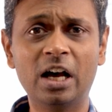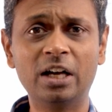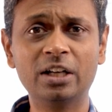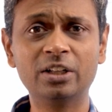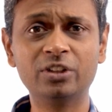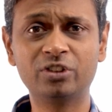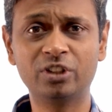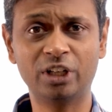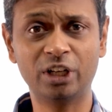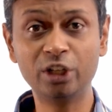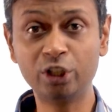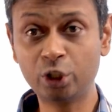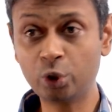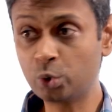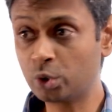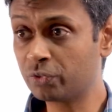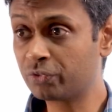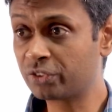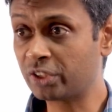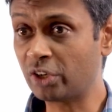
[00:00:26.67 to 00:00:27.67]
his
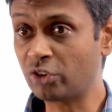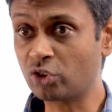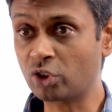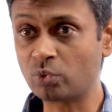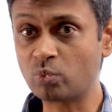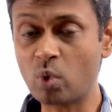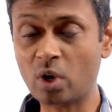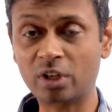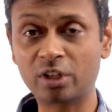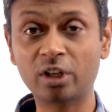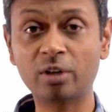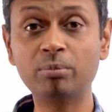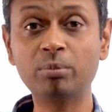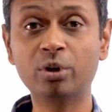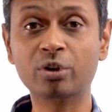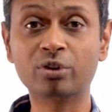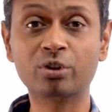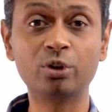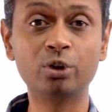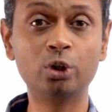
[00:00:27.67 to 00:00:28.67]
intuitive sense of what
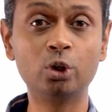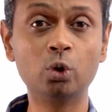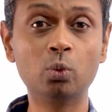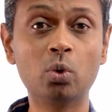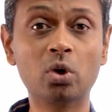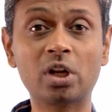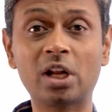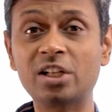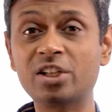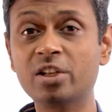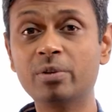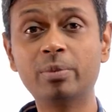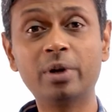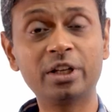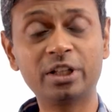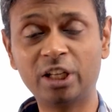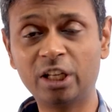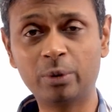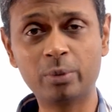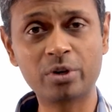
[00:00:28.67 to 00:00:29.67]
numbers could do, what
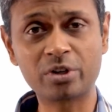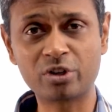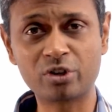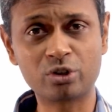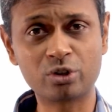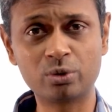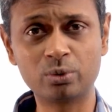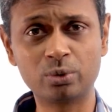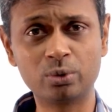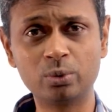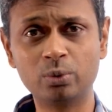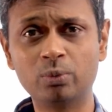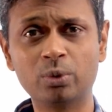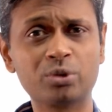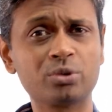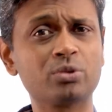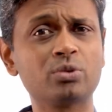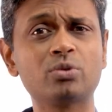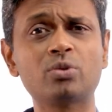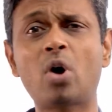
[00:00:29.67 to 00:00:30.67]
algebraic equations to do
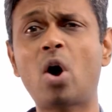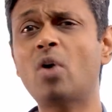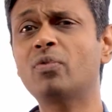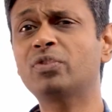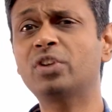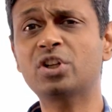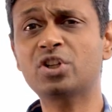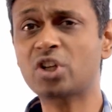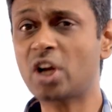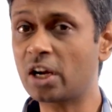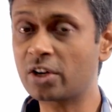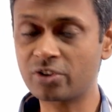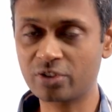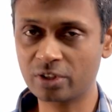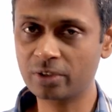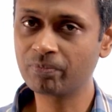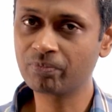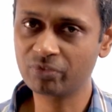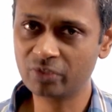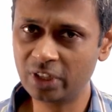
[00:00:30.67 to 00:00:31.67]
was off the
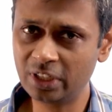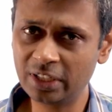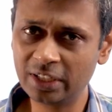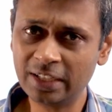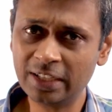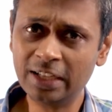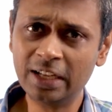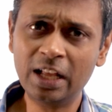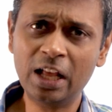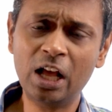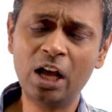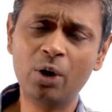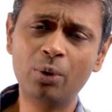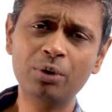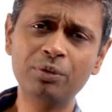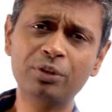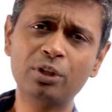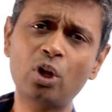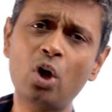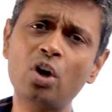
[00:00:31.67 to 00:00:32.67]
charts. And
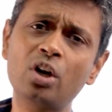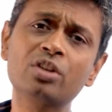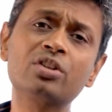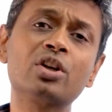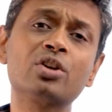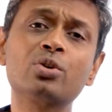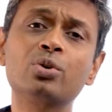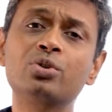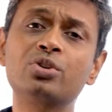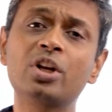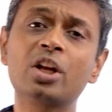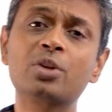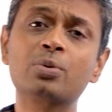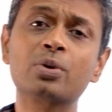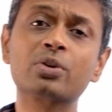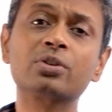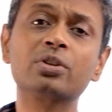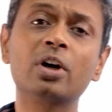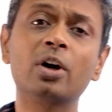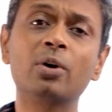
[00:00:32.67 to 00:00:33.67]
one of his longest associates
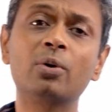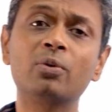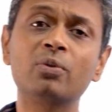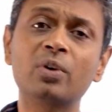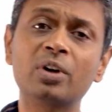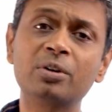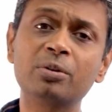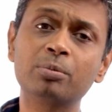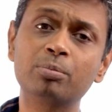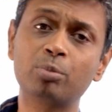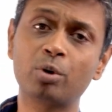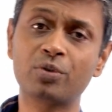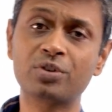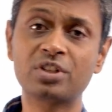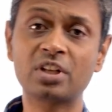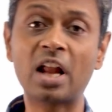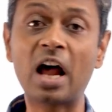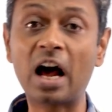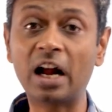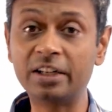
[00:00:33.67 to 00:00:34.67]
was one
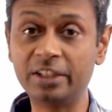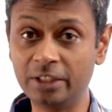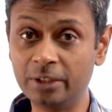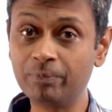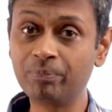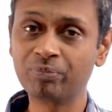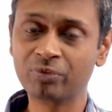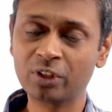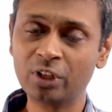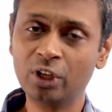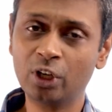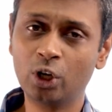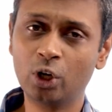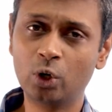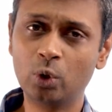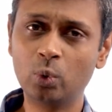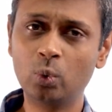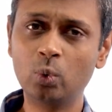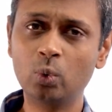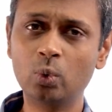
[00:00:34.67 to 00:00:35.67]
Professor Hardy,
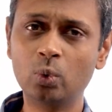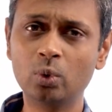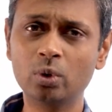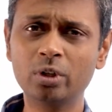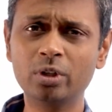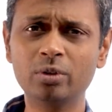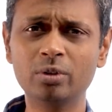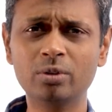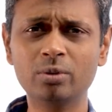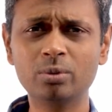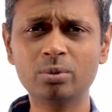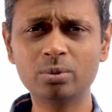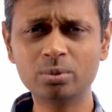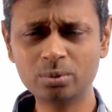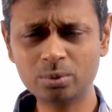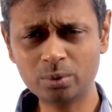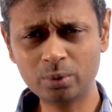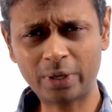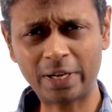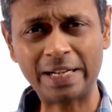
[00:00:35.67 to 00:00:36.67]

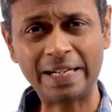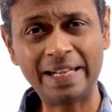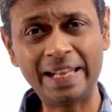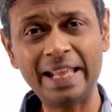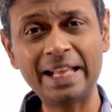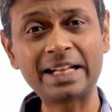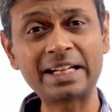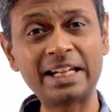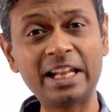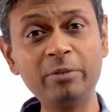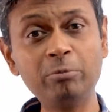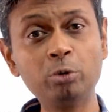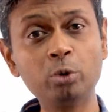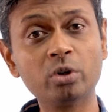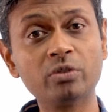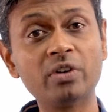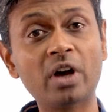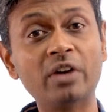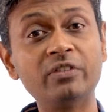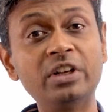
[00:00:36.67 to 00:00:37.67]
who can lay claim to
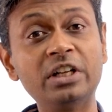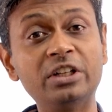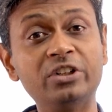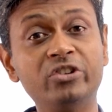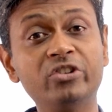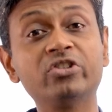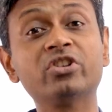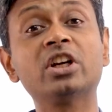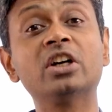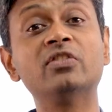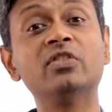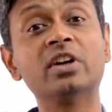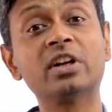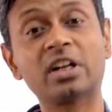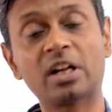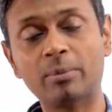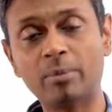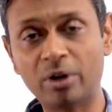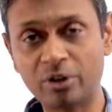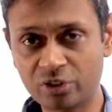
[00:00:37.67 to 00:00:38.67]
having discovered
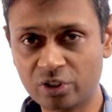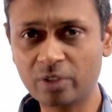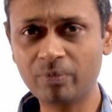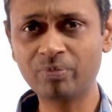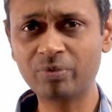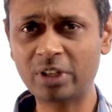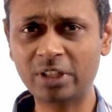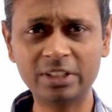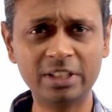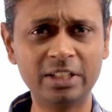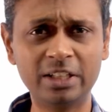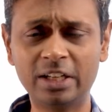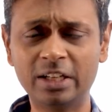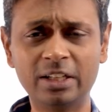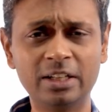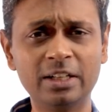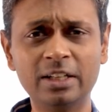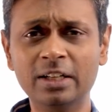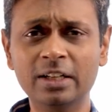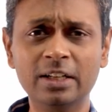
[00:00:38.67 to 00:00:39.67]
Ramanujan.